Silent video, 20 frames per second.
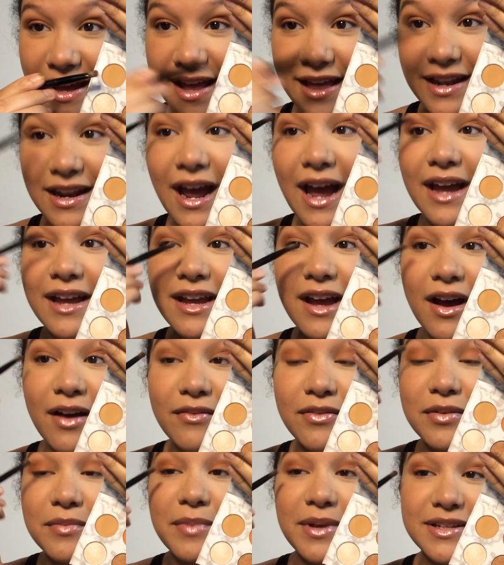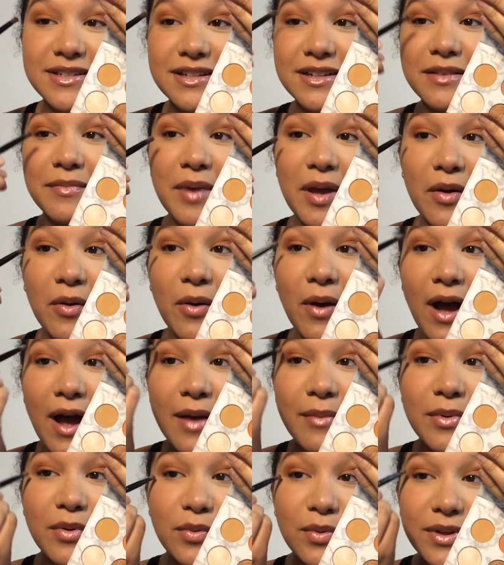and I covered basically my whole eye,
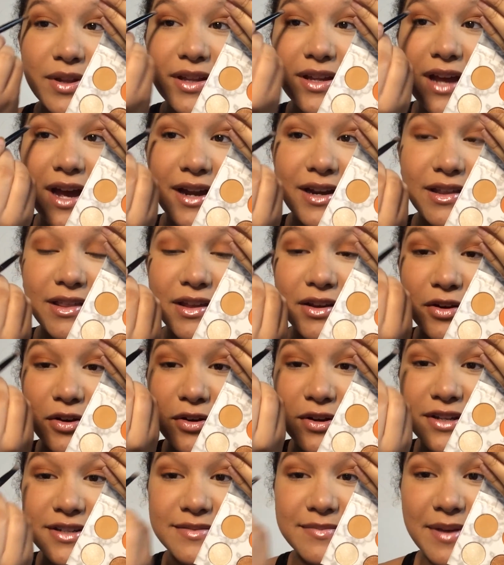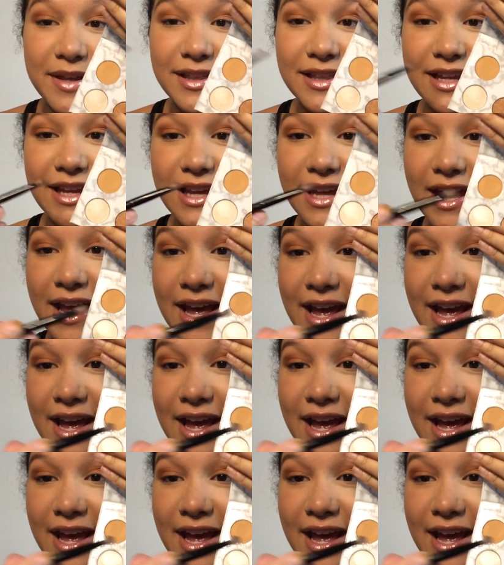but really kind of the crease mainly.